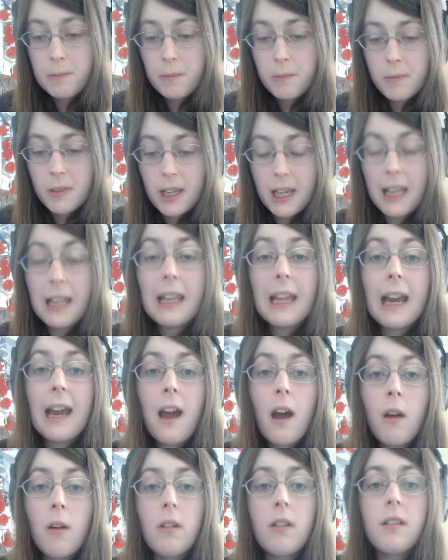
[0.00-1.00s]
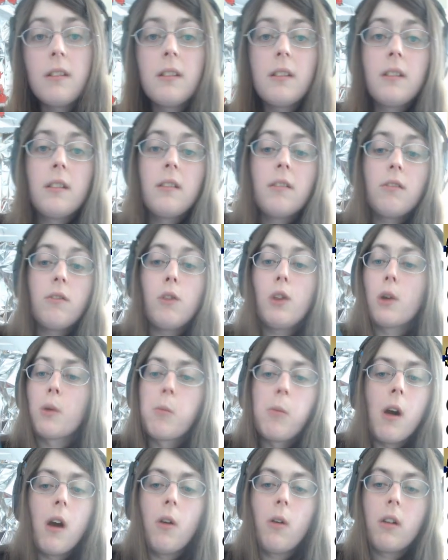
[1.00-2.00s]
And now, they're
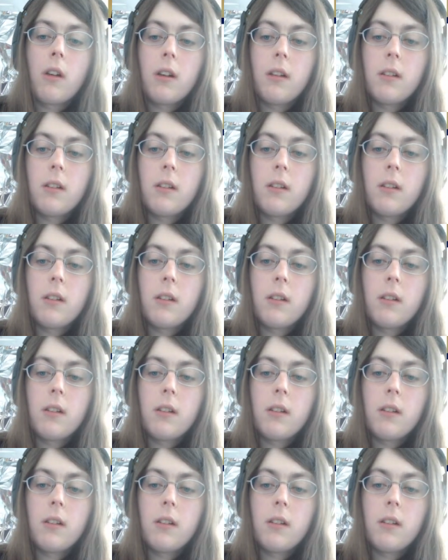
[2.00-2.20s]
woke.